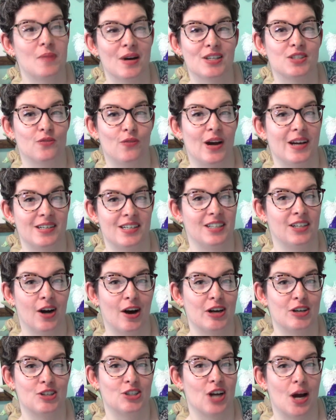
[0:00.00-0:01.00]
find a
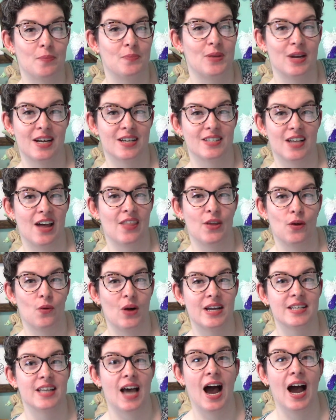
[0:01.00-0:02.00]
yarn shop because
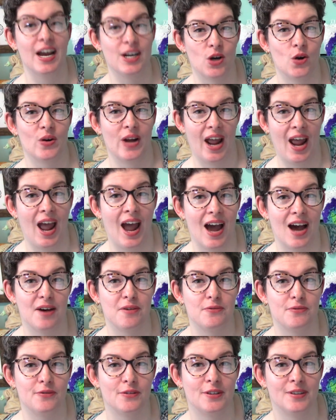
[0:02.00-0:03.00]
otherwise I don't have
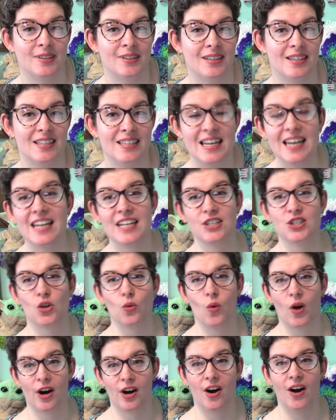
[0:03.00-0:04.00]
knitting to
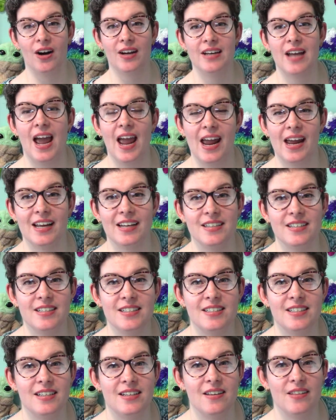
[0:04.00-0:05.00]
work on,
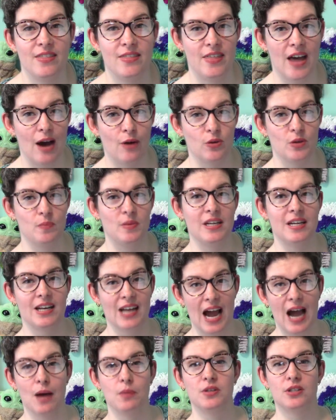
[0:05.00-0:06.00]
and that would be an
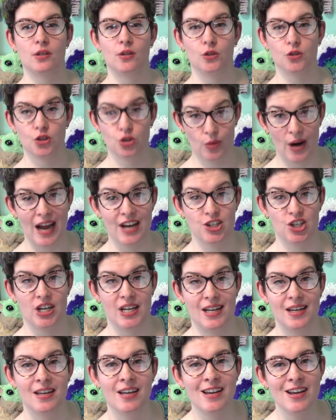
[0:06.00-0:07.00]
absolute
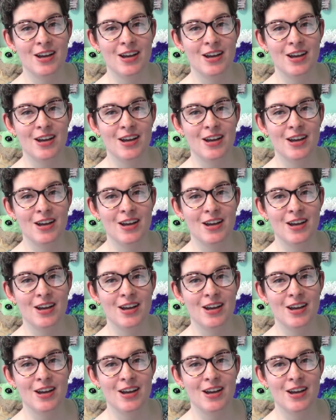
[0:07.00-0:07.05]
tragedy.